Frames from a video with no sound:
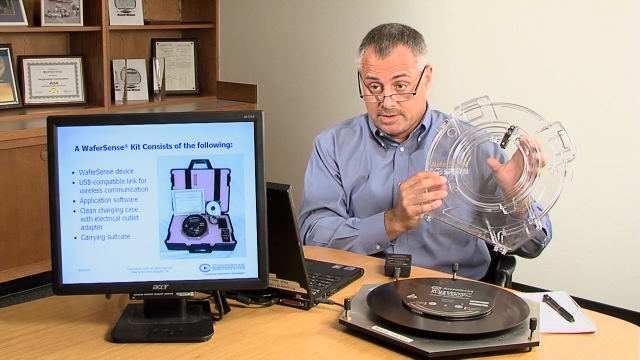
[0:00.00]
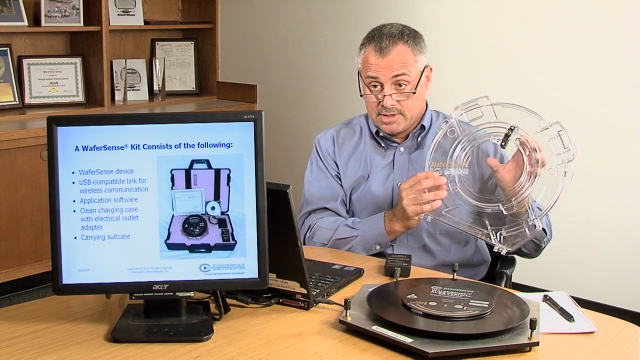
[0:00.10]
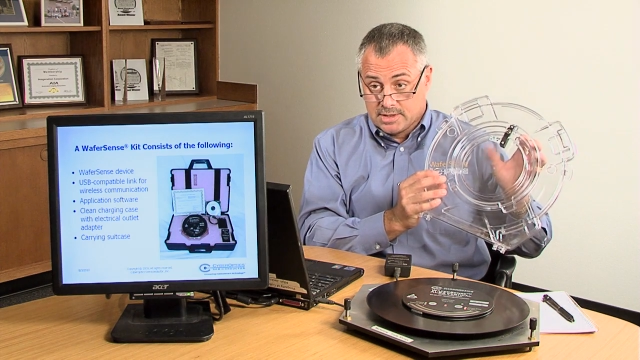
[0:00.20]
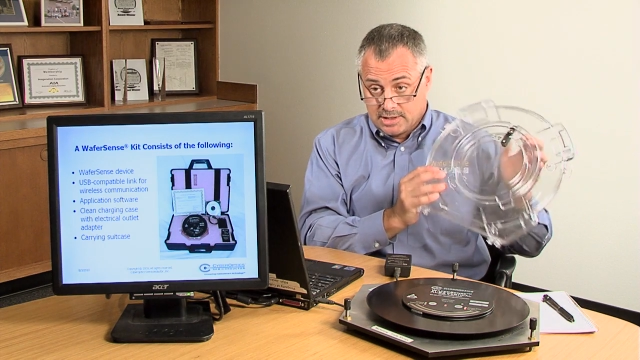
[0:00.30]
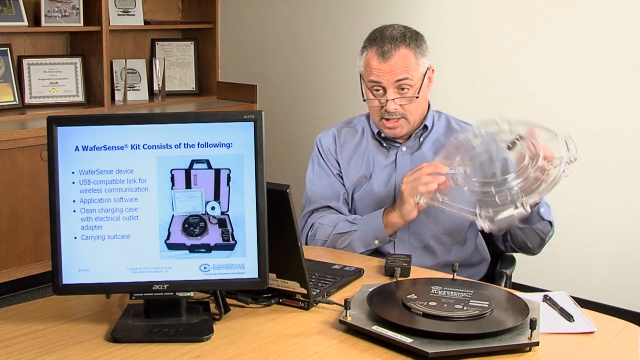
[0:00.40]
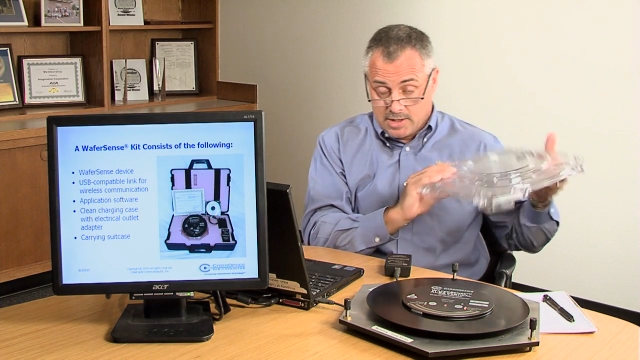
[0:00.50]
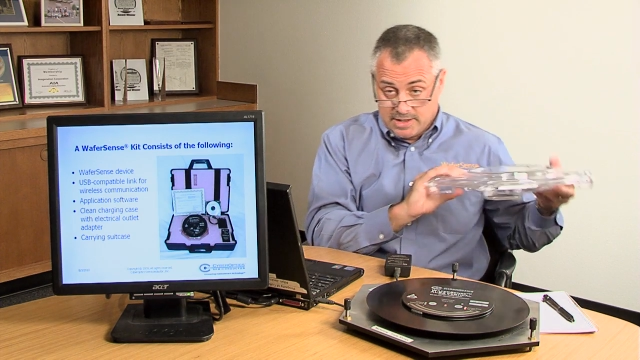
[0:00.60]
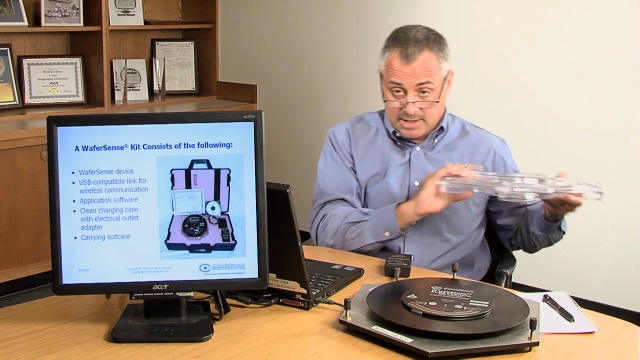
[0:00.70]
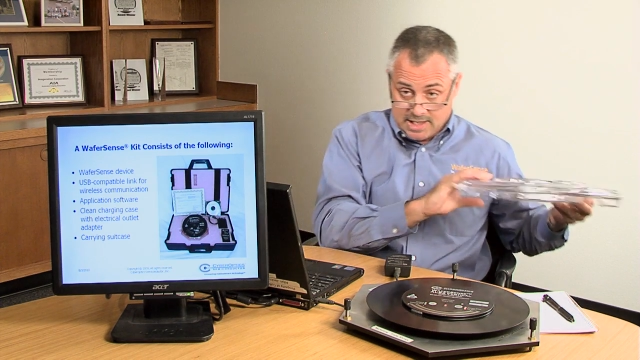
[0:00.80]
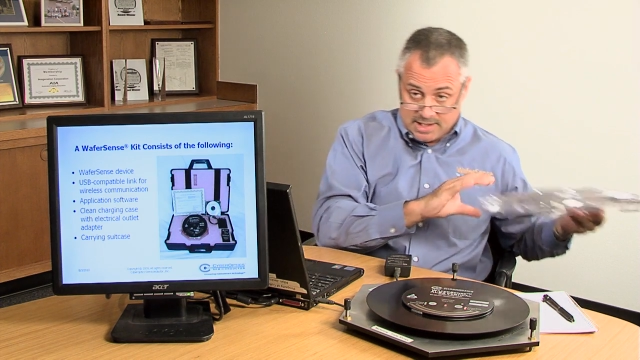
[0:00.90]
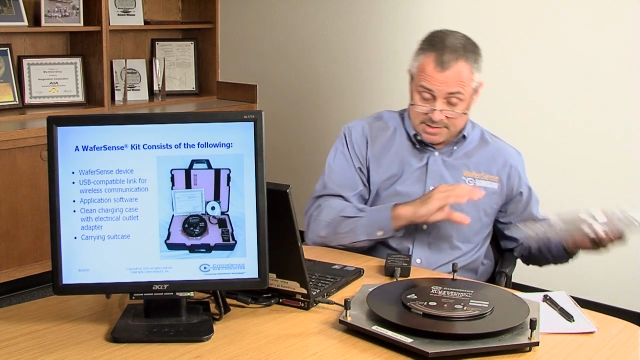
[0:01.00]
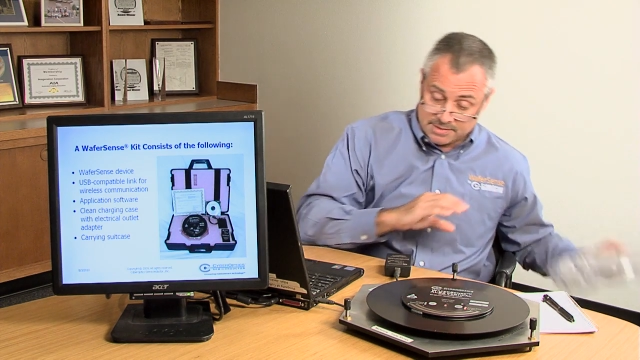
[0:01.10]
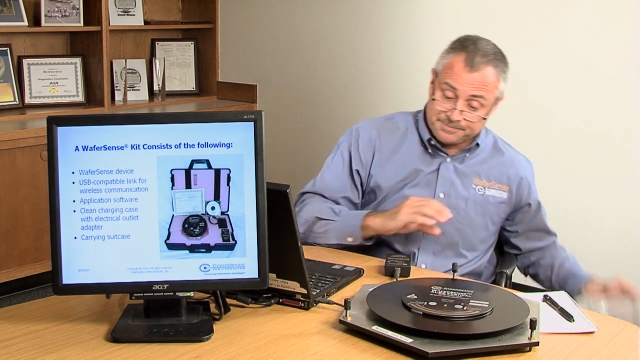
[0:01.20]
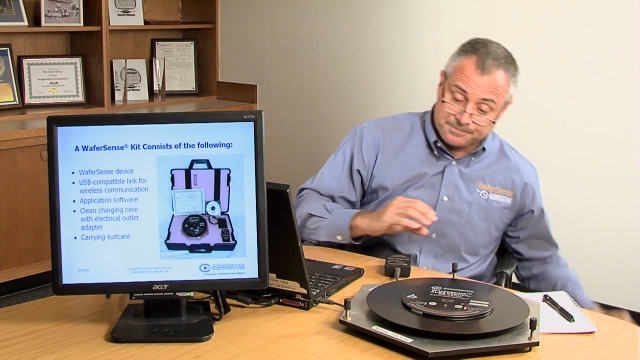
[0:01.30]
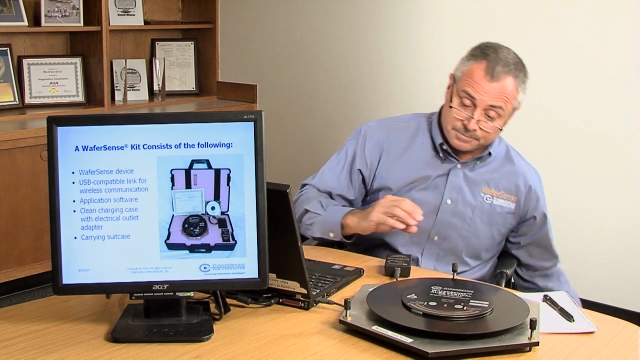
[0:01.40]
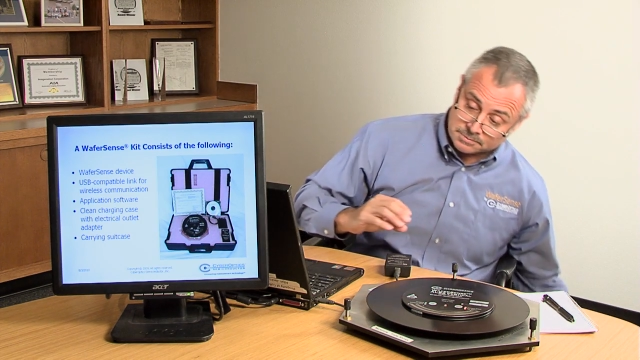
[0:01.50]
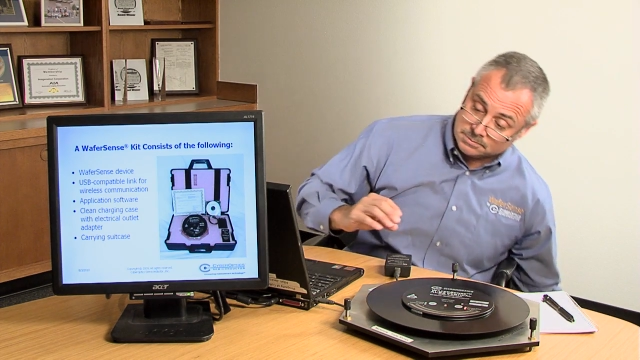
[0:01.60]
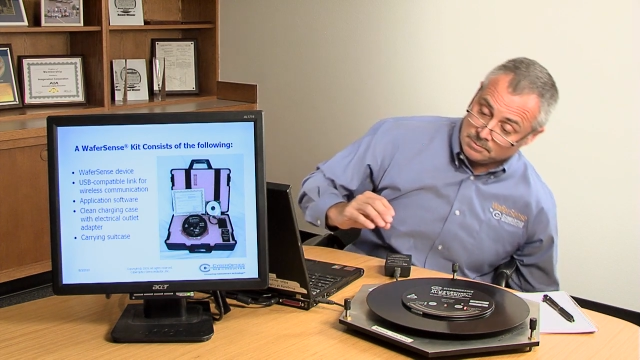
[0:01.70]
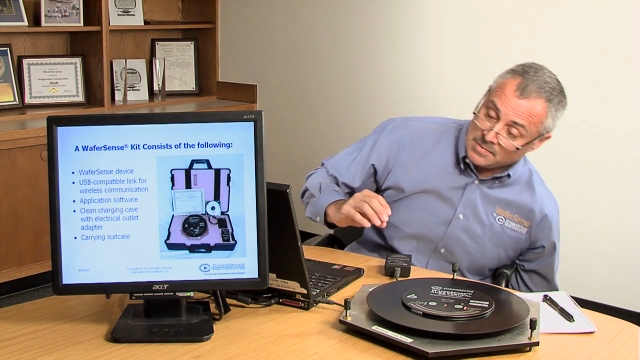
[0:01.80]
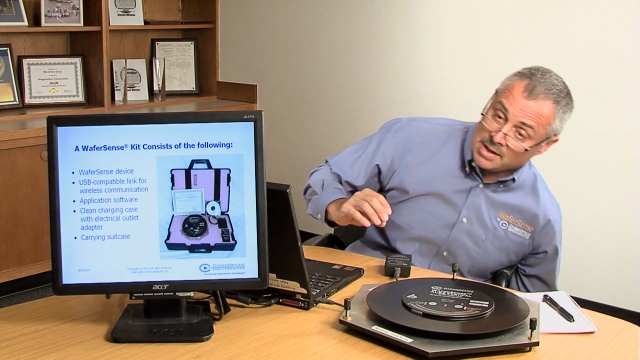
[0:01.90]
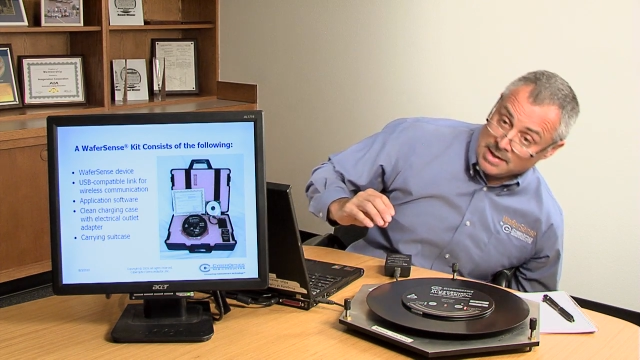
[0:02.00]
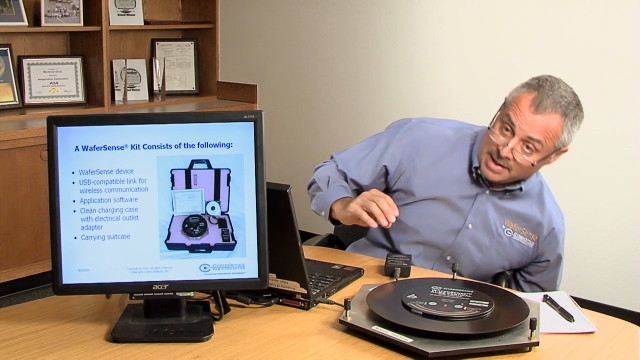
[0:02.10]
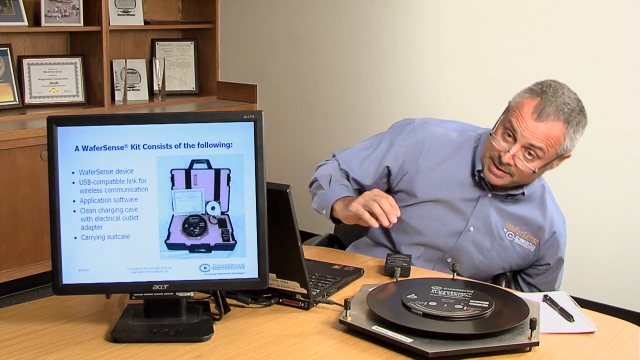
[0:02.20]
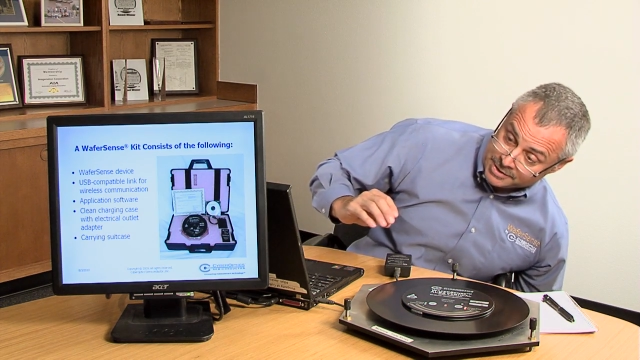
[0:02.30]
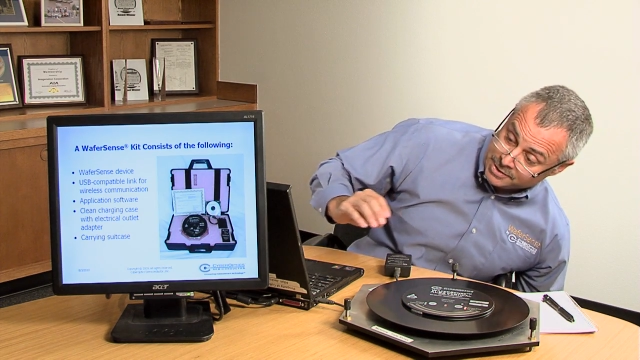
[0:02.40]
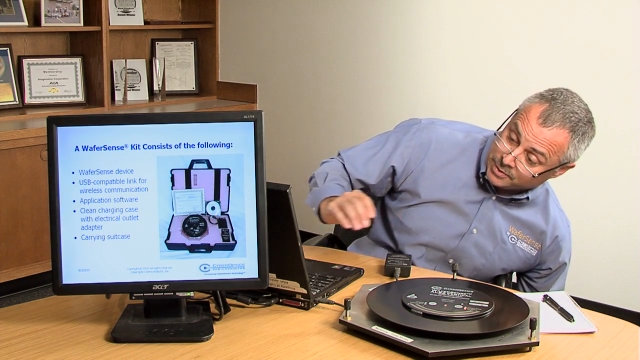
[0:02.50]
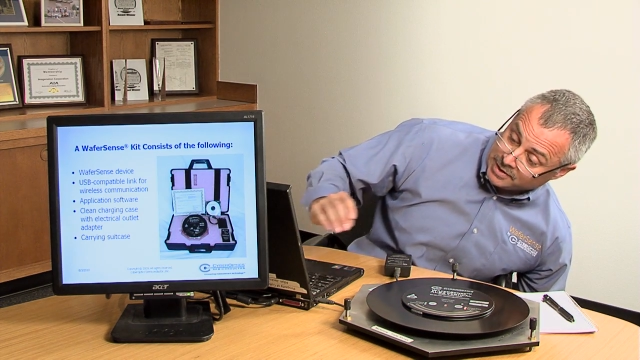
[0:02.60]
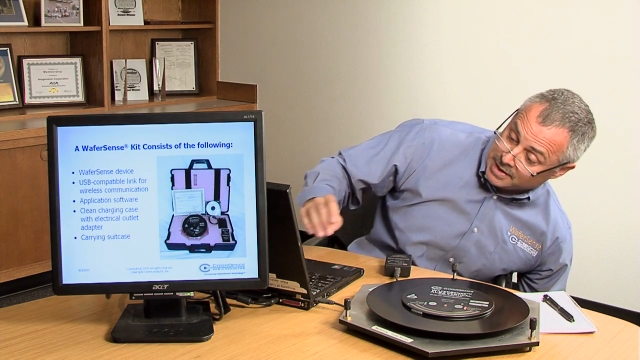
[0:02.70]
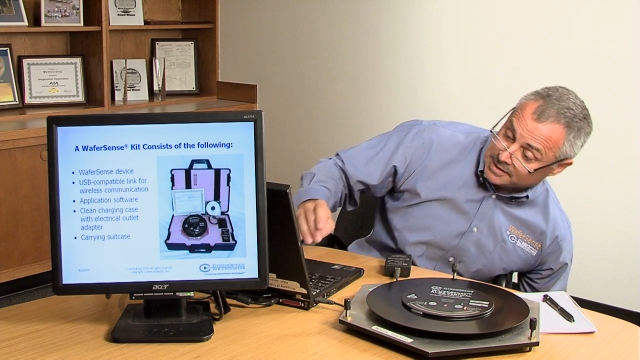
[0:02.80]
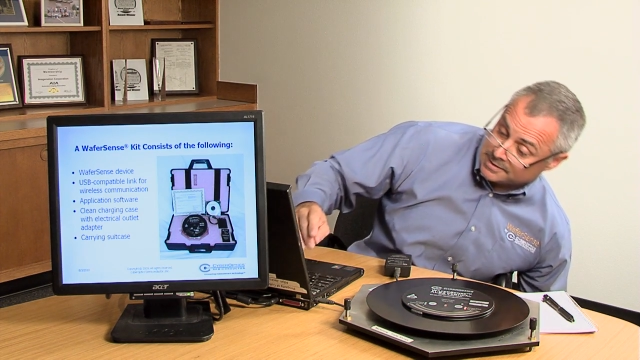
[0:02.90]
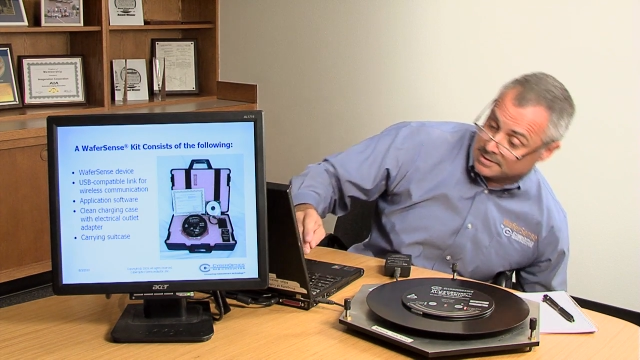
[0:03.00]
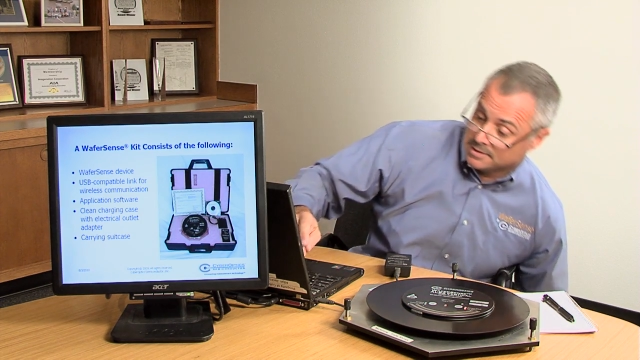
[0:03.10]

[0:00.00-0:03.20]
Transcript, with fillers: as a carrying case, and a suitcase.